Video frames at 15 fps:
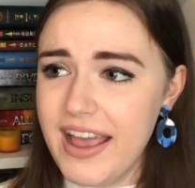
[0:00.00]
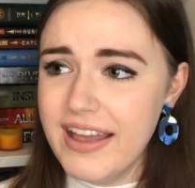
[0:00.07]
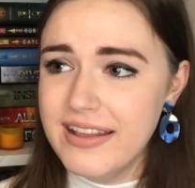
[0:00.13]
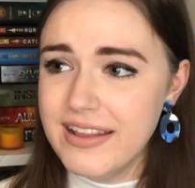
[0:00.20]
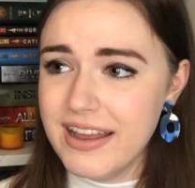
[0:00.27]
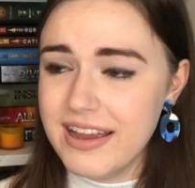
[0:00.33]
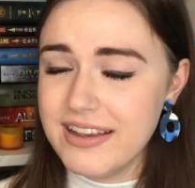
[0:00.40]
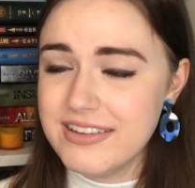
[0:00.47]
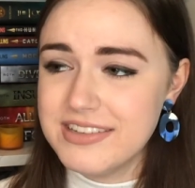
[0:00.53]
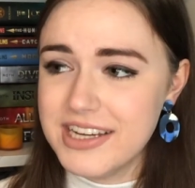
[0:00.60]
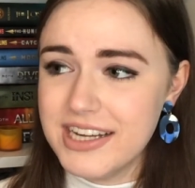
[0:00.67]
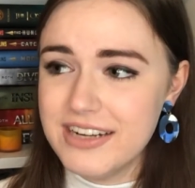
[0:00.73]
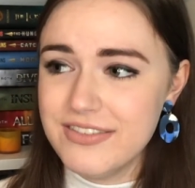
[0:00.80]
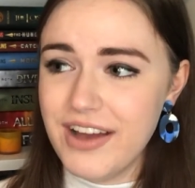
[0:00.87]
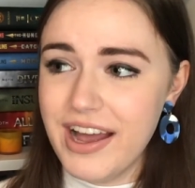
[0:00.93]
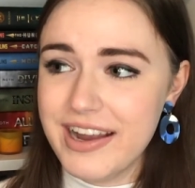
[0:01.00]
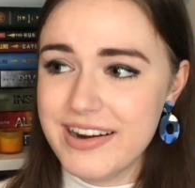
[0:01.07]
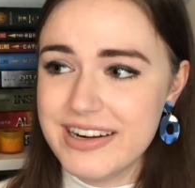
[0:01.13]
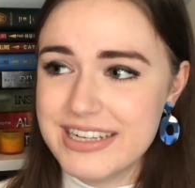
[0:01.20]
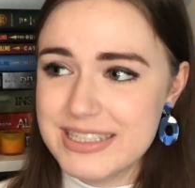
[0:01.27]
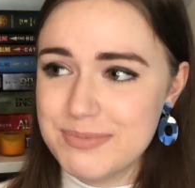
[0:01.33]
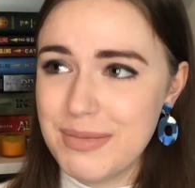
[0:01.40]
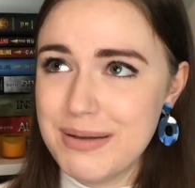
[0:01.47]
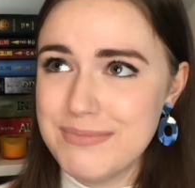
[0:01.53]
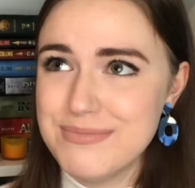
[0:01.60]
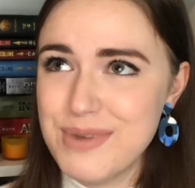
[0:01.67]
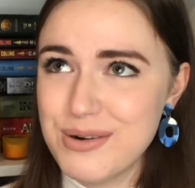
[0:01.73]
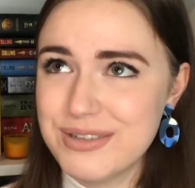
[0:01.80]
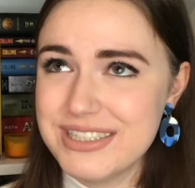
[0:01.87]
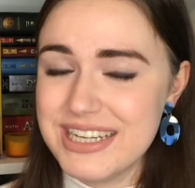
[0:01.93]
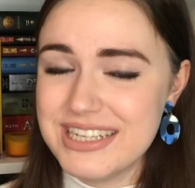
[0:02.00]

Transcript: And like Chain of Iron is my most